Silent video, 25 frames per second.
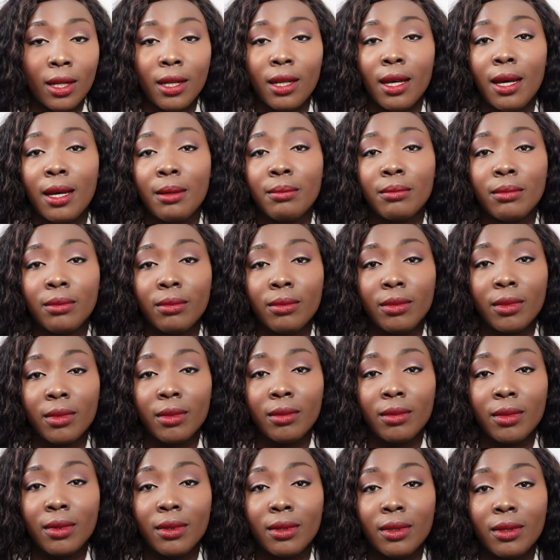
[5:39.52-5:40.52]

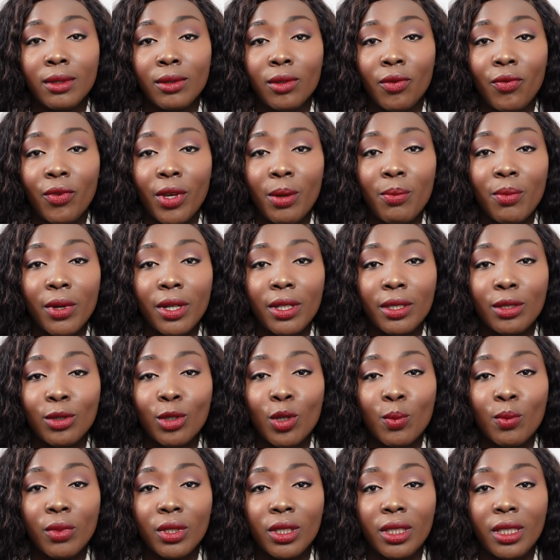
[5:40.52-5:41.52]
November is
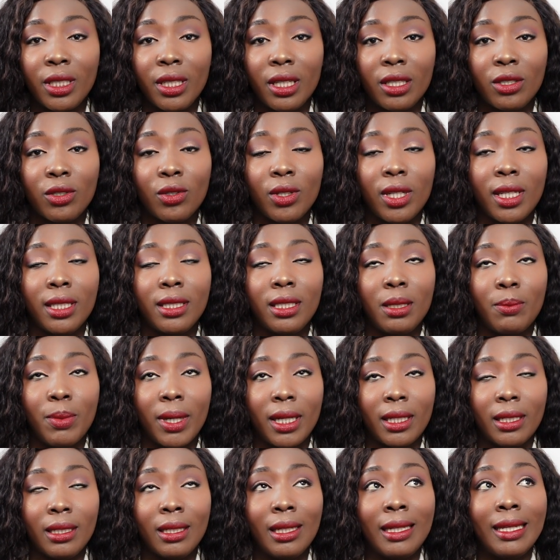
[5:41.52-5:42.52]
almost here, so let's say
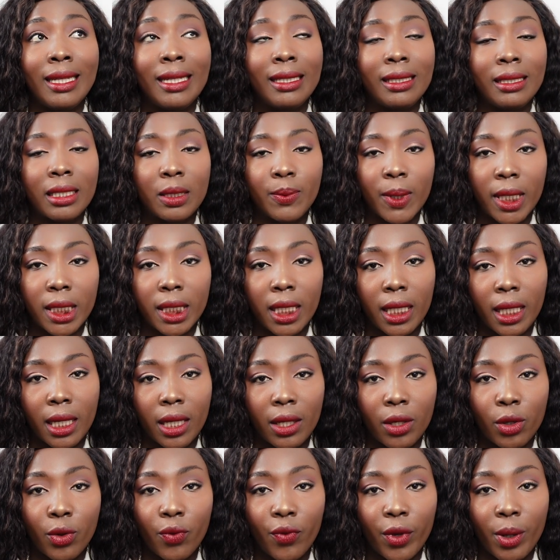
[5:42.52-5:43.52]
by latest by
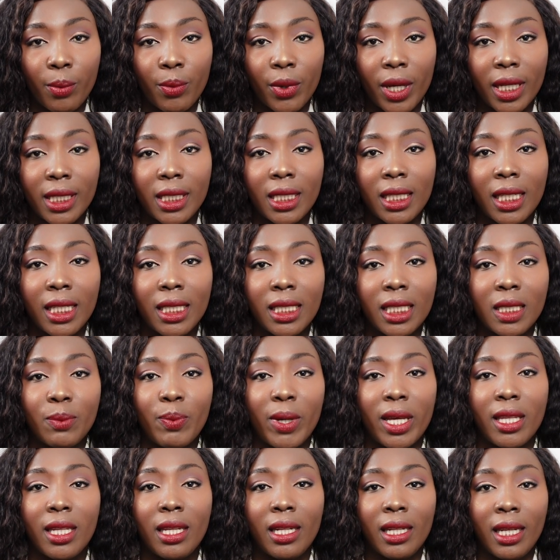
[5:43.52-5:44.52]
2nd November, as latest
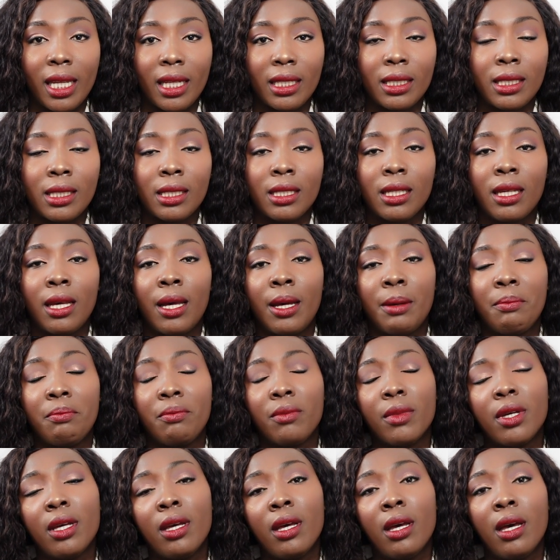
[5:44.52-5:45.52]
by the next
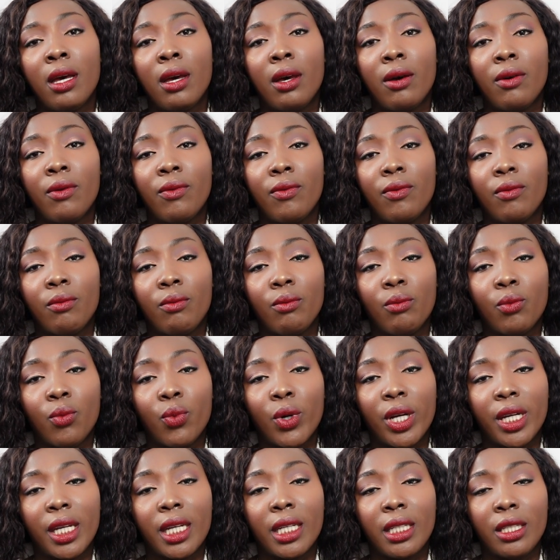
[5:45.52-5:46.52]

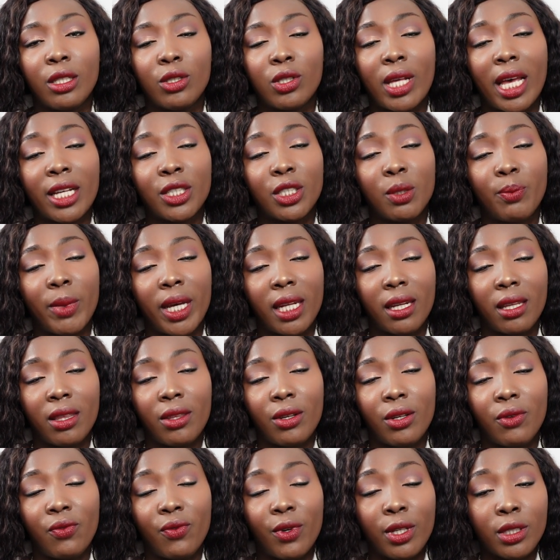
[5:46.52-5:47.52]
working days, actually by the
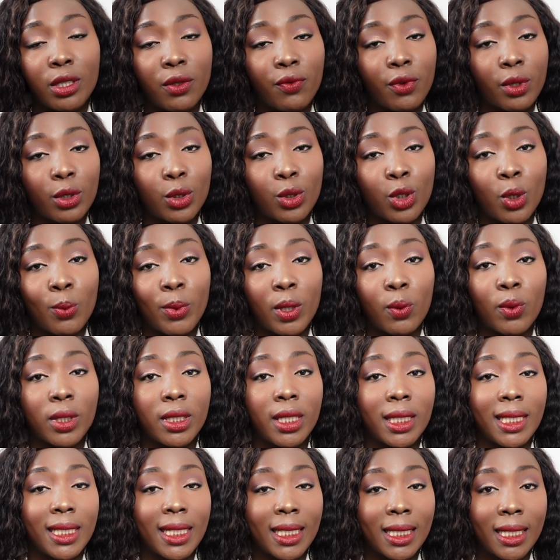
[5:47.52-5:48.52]
31st of October, it
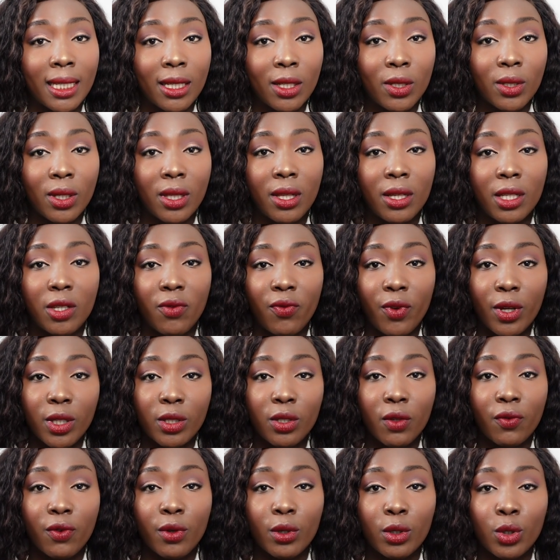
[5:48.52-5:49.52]
was extended to
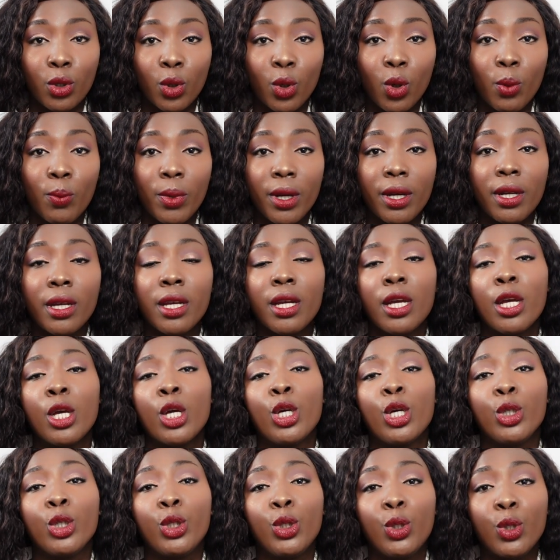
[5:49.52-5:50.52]
31st of October,
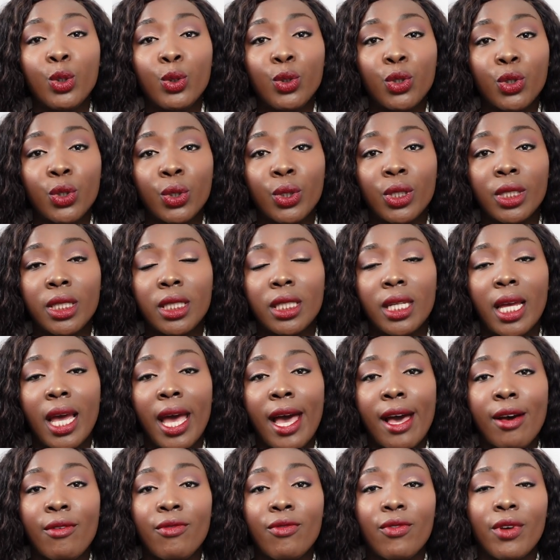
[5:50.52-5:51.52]
you should
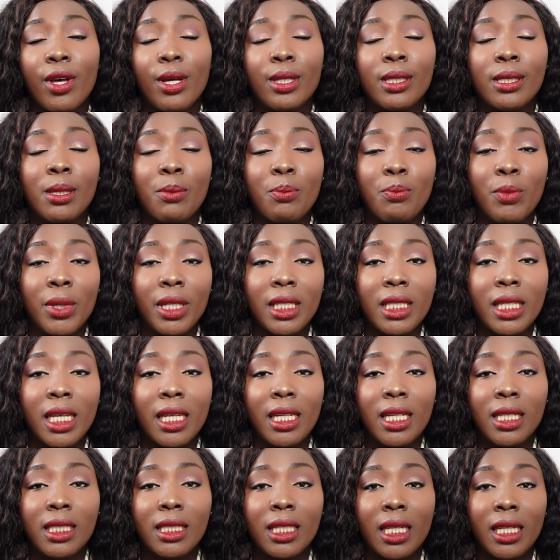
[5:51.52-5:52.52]
have
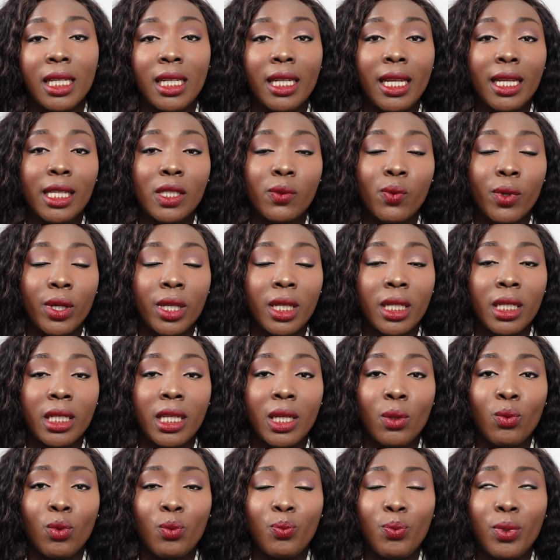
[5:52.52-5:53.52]
submitted it, and the next working
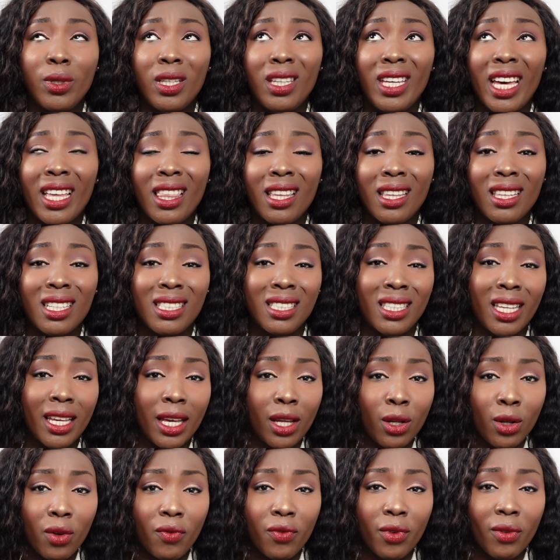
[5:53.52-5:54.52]
day will be, I think, the
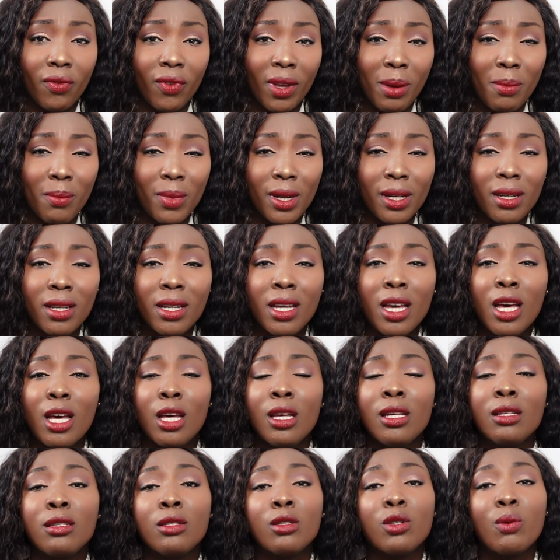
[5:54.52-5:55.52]
2nd of November.
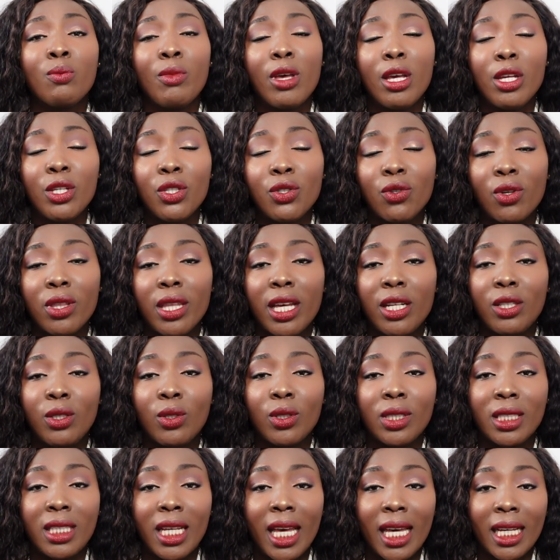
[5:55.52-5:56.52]
So make sure that
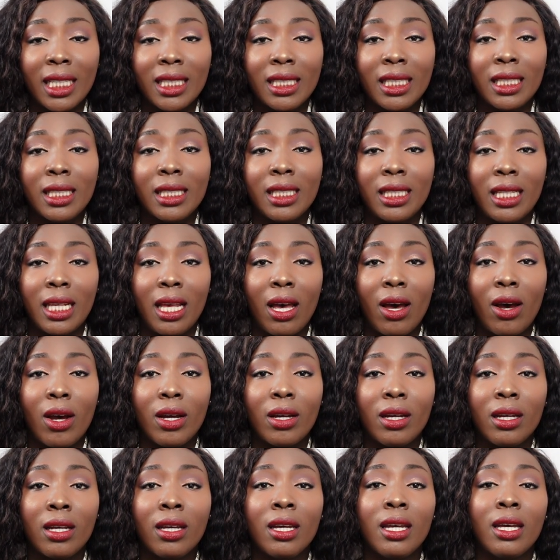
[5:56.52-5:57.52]
your taxes
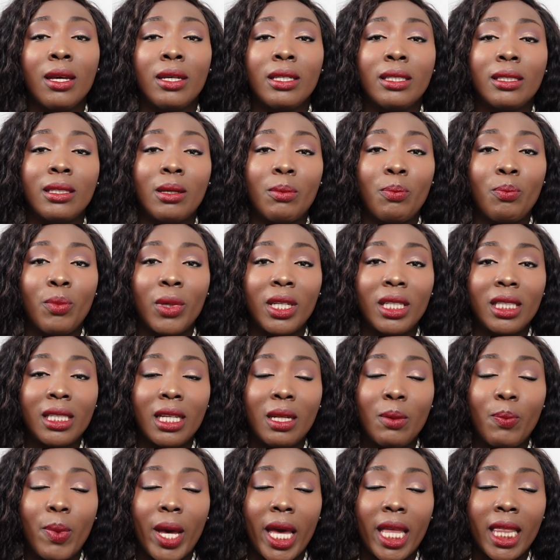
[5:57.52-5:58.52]
are
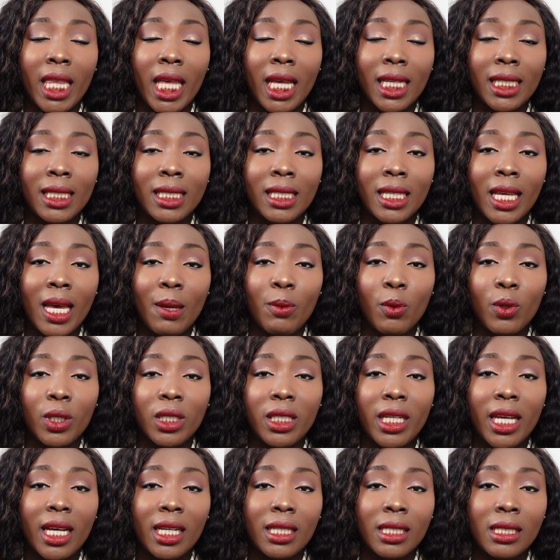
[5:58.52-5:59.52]
submitted by that time, your
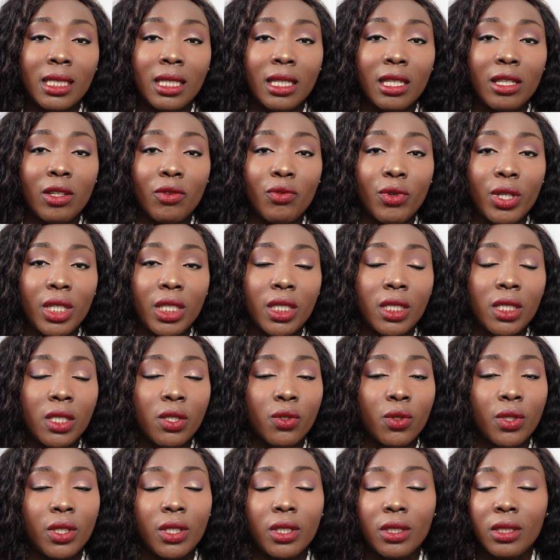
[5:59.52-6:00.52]
tax
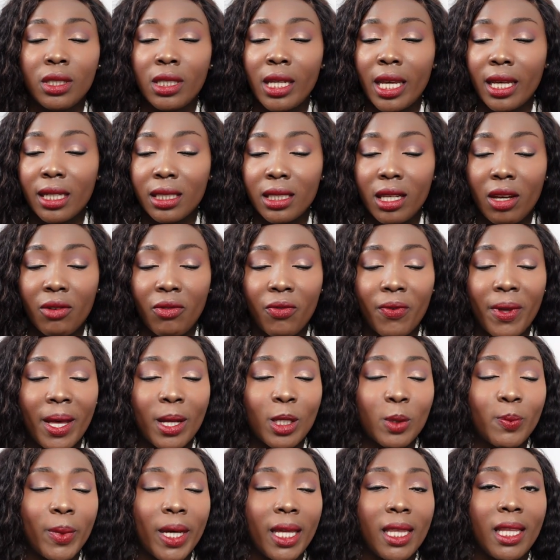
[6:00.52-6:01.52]
declaration or your tax are
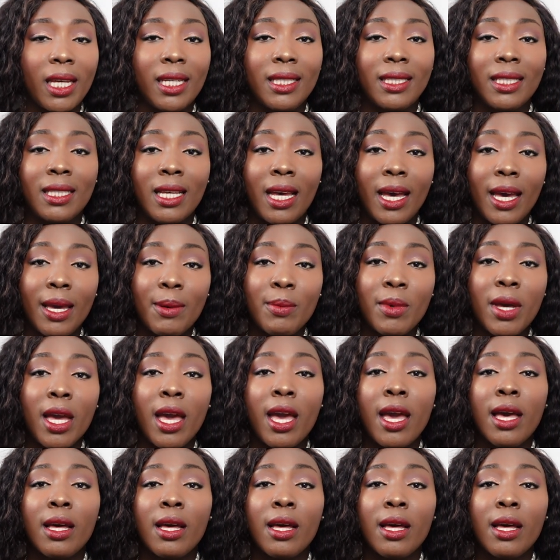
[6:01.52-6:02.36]
filed by that time.